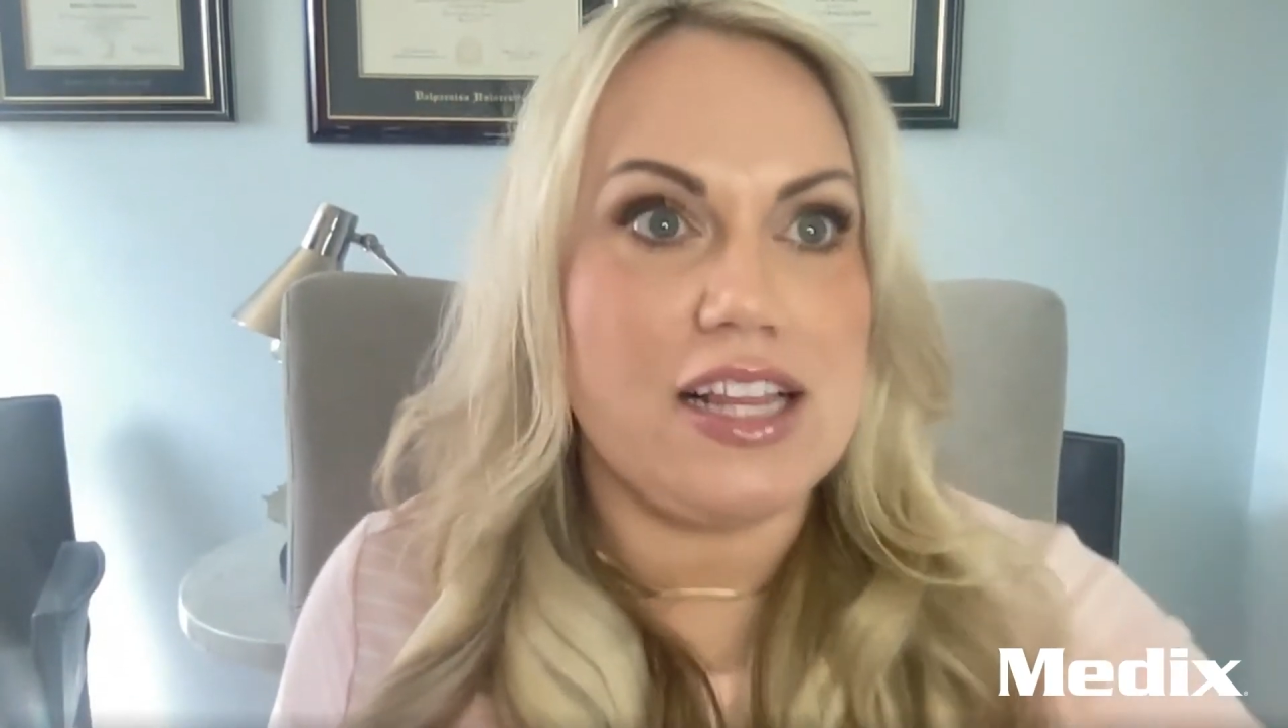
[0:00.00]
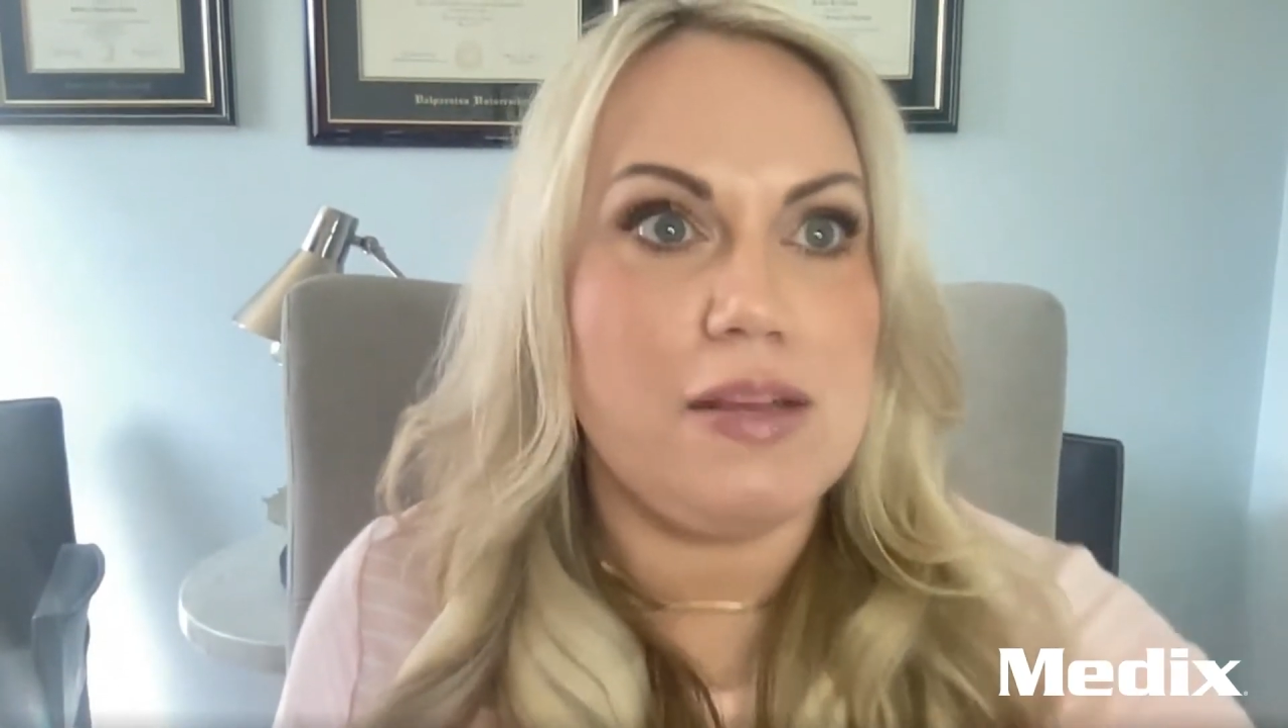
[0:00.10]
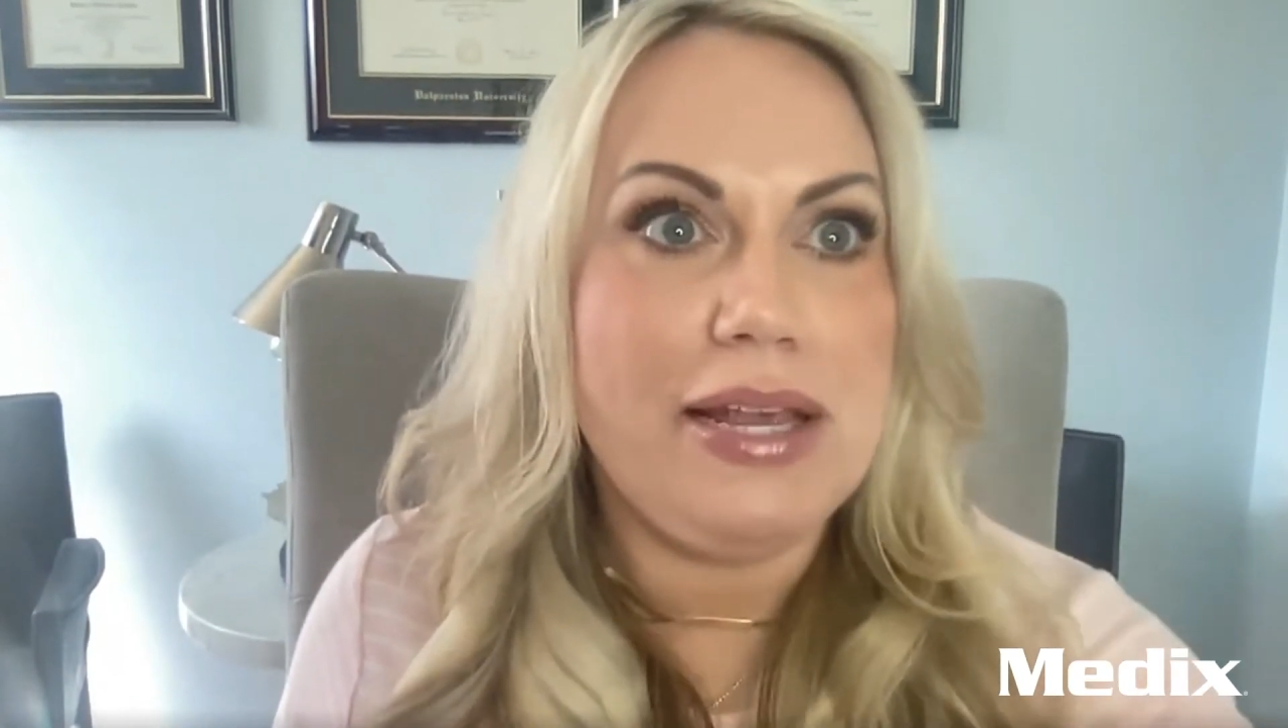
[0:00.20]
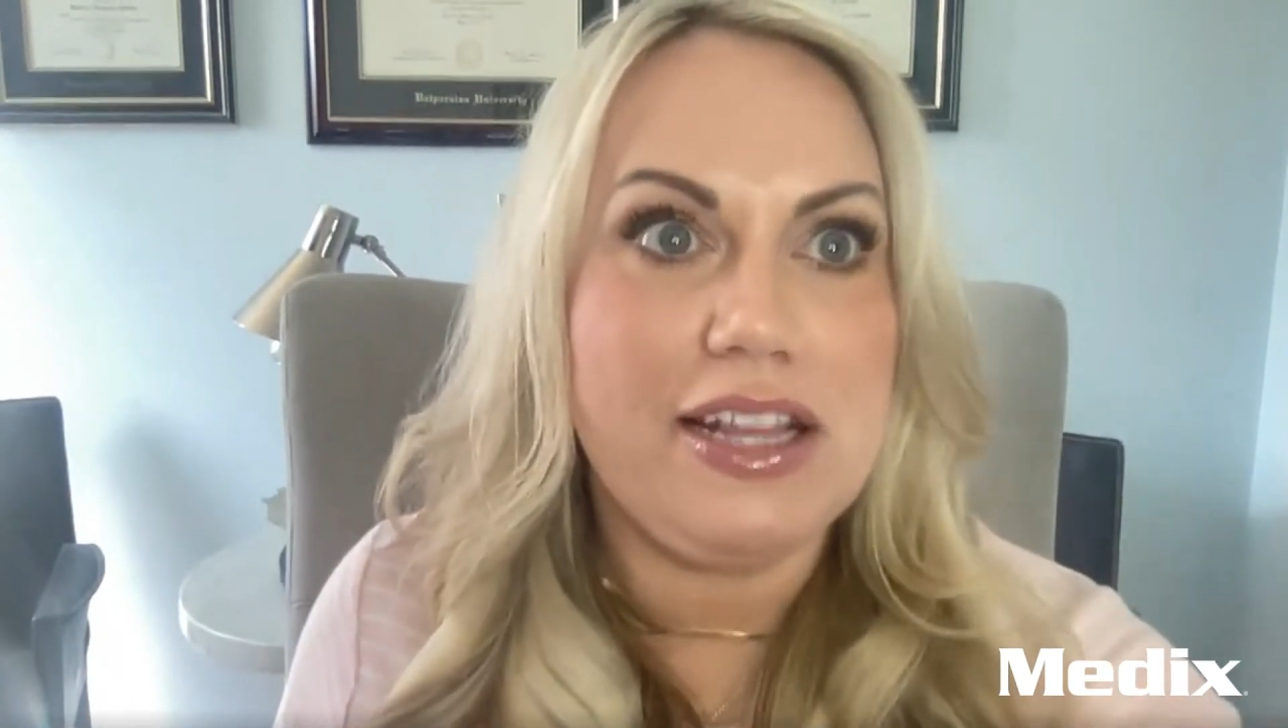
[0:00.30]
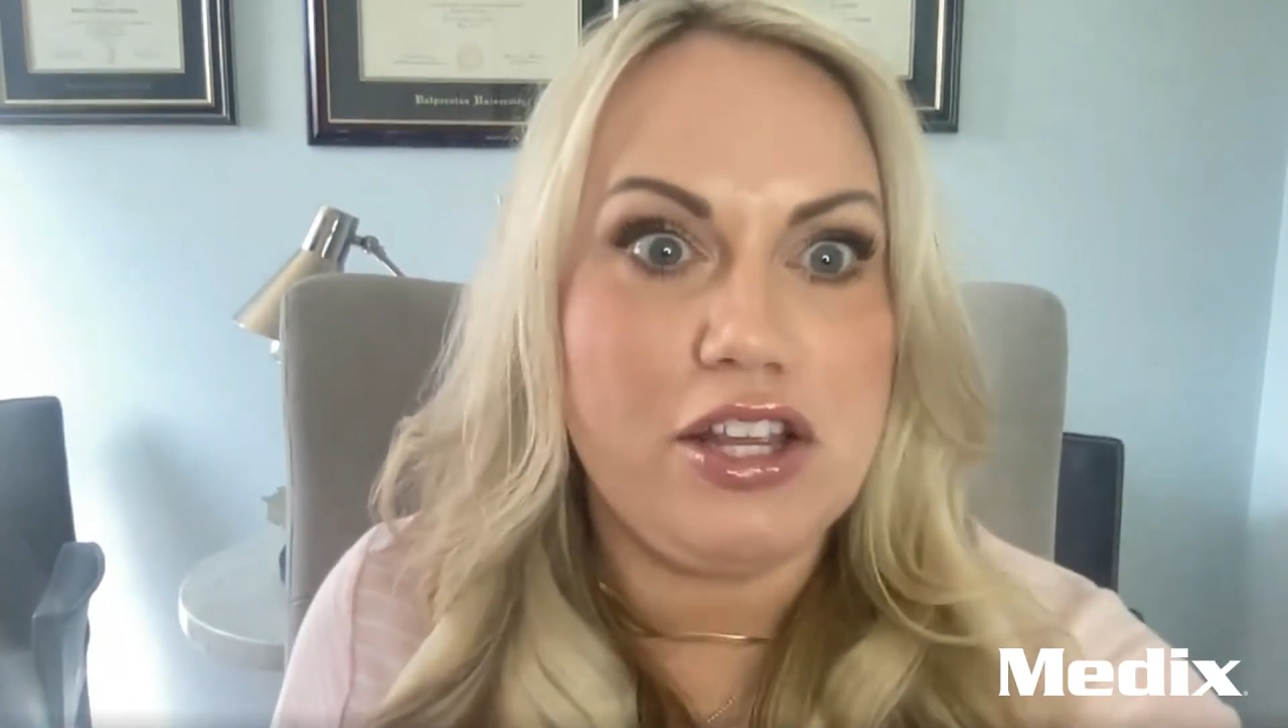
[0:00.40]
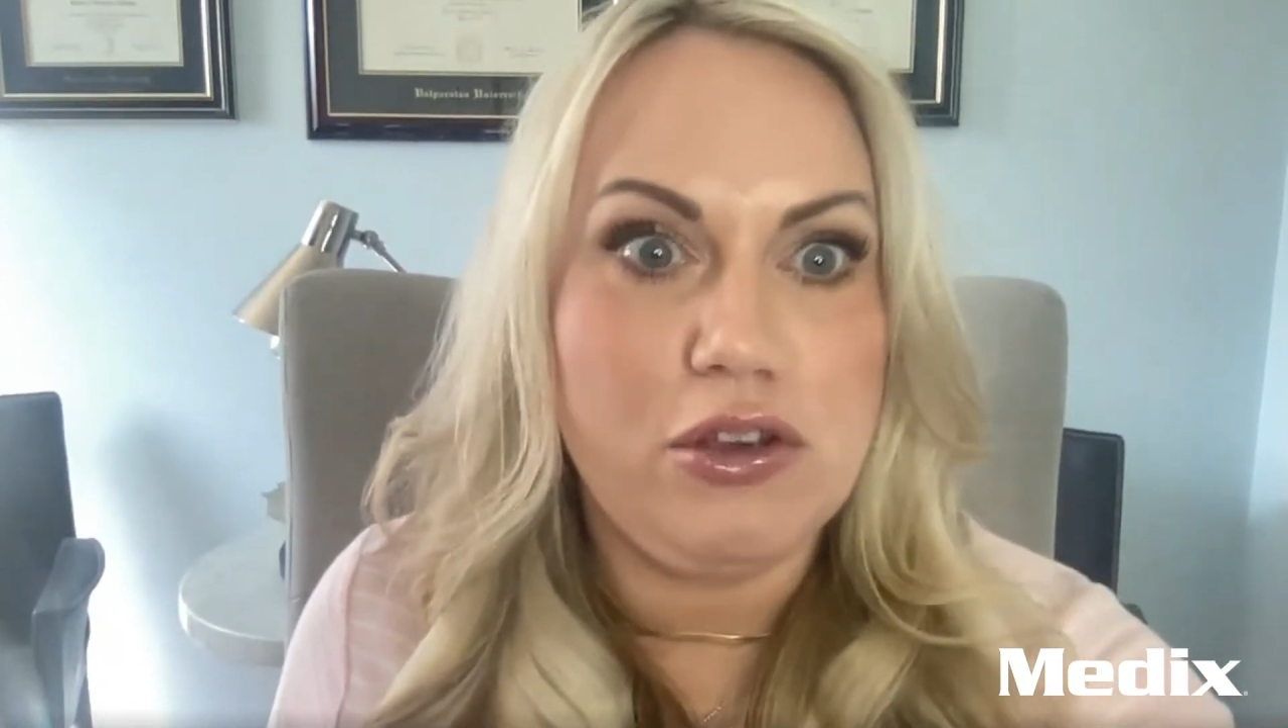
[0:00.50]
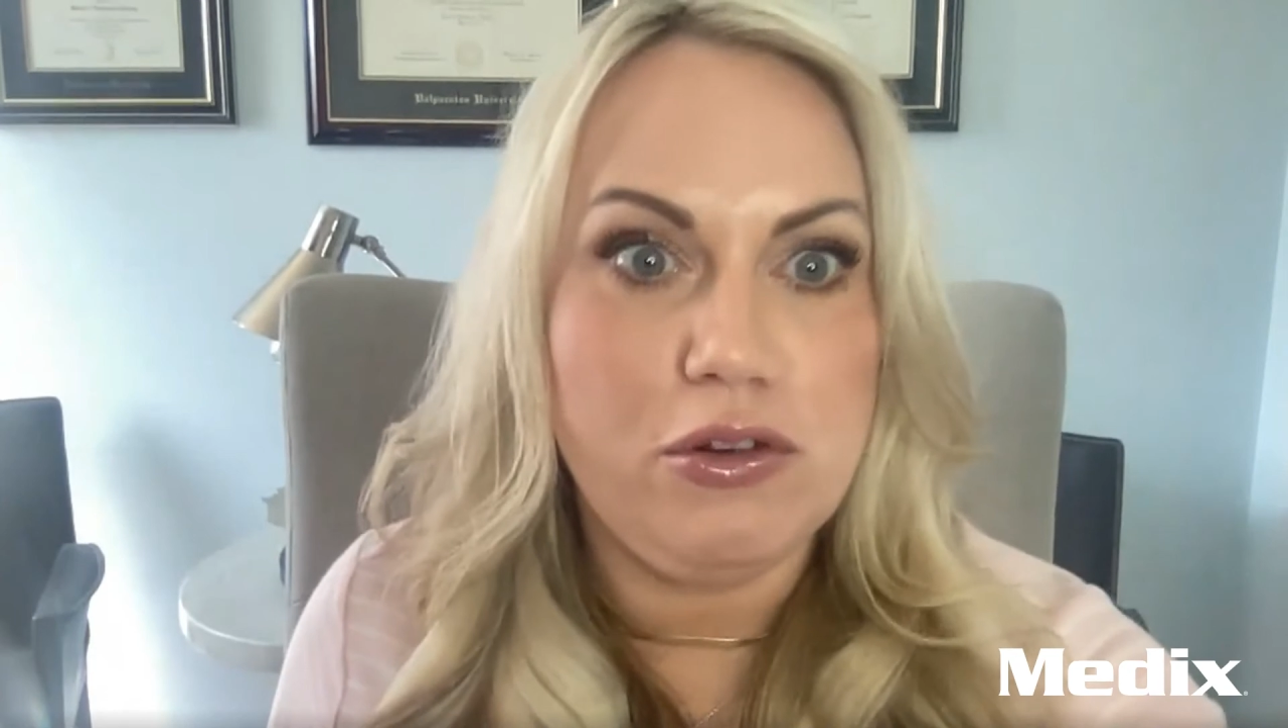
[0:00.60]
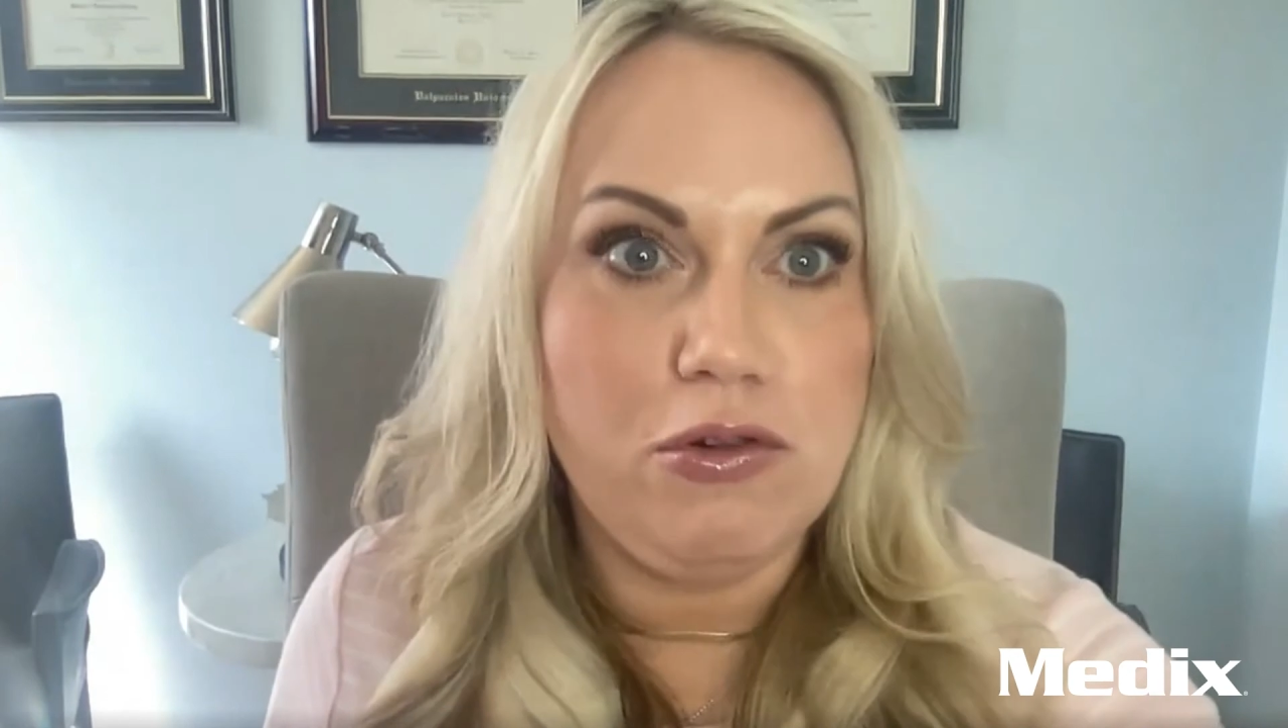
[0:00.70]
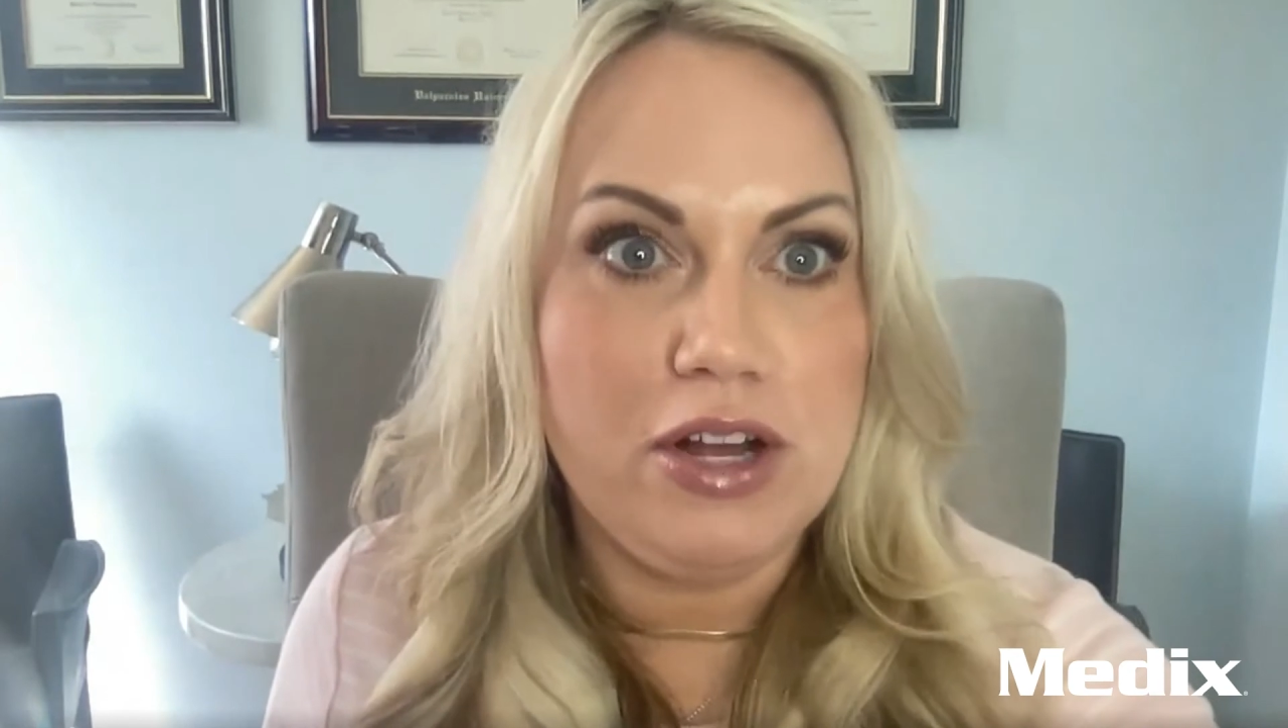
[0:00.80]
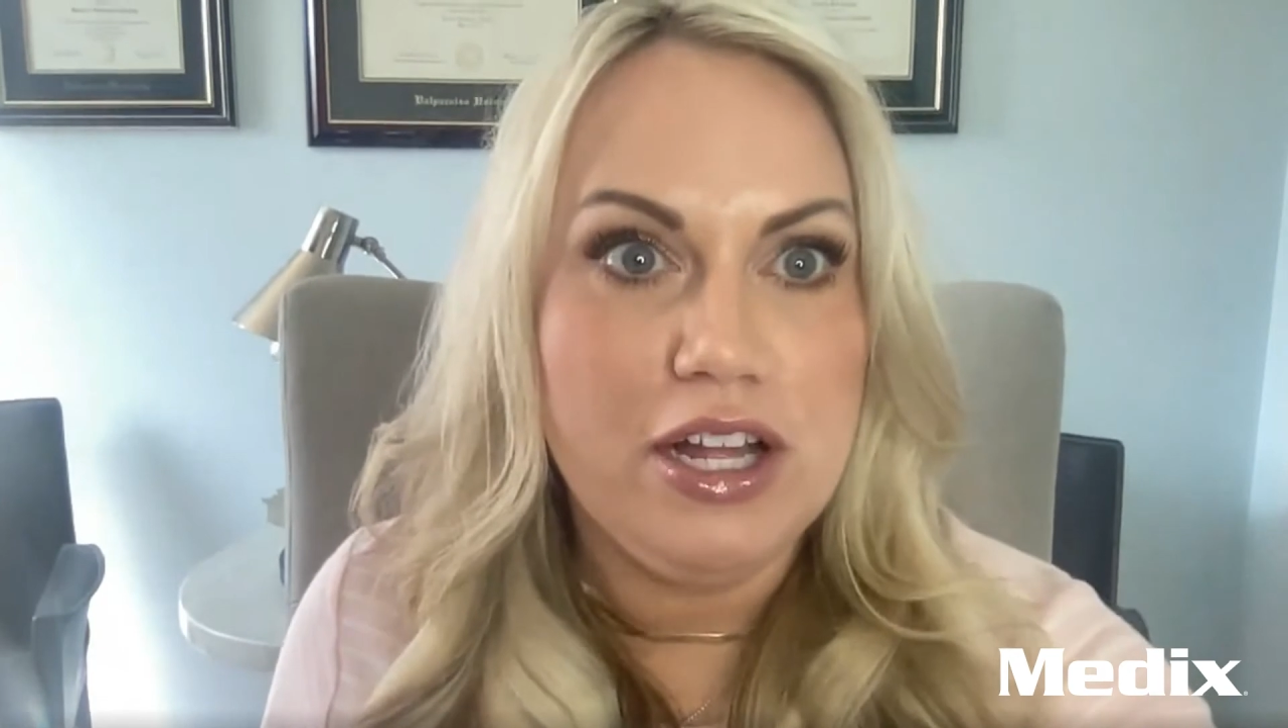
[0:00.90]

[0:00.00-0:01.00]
speak to